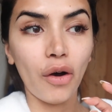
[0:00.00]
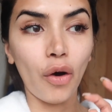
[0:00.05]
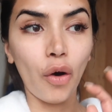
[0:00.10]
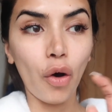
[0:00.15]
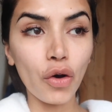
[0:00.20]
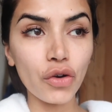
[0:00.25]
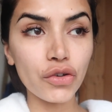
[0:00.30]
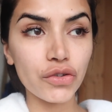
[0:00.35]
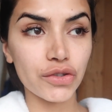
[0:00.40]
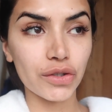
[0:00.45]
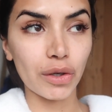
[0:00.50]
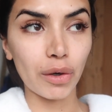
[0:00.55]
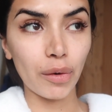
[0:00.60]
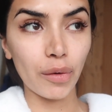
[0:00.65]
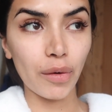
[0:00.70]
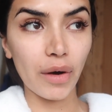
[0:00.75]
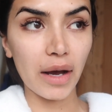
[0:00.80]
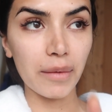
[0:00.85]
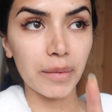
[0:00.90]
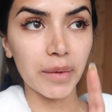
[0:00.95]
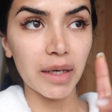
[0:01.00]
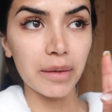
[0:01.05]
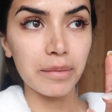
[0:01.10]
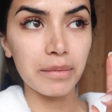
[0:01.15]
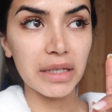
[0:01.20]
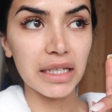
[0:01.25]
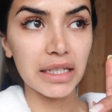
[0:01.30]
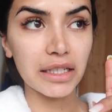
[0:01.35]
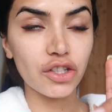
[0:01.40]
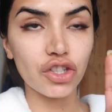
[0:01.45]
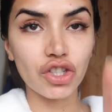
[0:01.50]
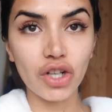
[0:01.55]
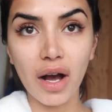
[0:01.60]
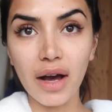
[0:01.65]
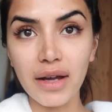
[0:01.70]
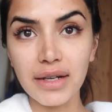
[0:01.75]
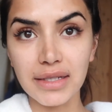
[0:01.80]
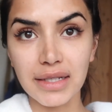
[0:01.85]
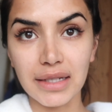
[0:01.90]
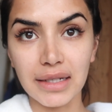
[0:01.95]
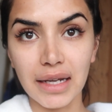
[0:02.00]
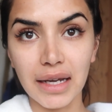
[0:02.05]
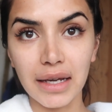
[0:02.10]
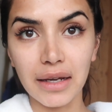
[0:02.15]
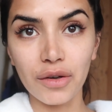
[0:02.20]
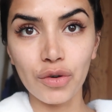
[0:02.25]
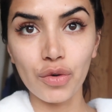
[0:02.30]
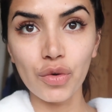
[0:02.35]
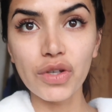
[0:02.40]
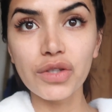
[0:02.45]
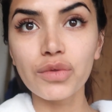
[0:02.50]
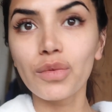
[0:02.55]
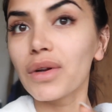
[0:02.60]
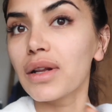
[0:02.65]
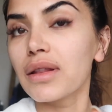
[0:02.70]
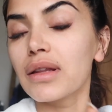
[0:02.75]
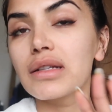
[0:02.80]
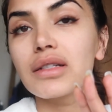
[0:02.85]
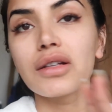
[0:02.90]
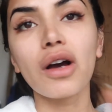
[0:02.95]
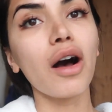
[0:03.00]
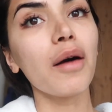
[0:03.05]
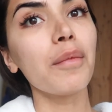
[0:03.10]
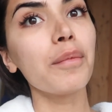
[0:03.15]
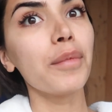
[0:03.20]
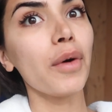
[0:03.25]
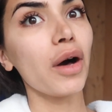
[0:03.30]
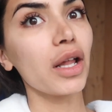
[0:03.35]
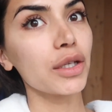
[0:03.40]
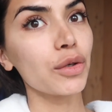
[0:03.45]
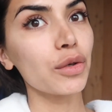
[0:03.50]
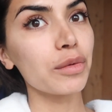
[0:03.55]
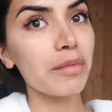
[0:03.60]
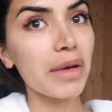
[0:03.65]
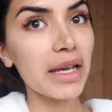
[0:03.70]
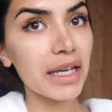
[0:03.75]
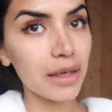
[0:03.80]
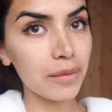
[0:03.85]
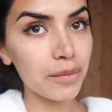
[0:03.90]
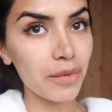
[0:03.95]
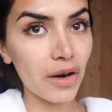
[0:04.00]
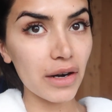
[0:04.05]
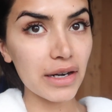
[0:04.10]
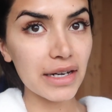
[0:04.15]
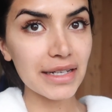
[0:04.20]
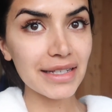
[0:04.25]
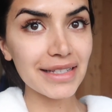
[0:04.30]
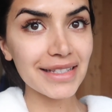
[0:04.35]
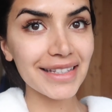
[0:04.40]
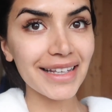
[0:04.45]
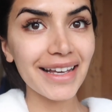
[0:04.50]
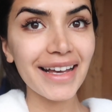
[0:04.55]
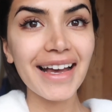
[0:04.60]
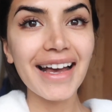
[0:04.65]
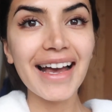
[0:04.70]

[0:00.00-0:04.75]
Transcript: also I'm going to meet Shaan today, who is one of the top Bollywood makeup artists,